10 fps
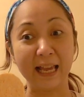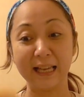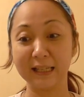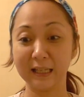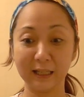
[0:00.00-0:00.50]

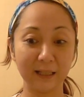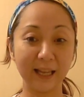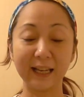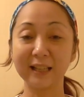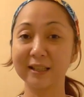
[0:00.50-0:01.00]
As in,
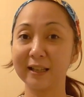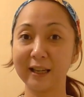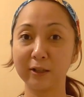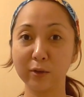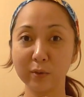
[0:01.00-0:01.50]
like, it's
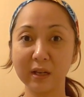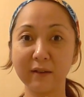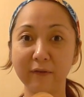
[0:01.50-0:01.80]
like using a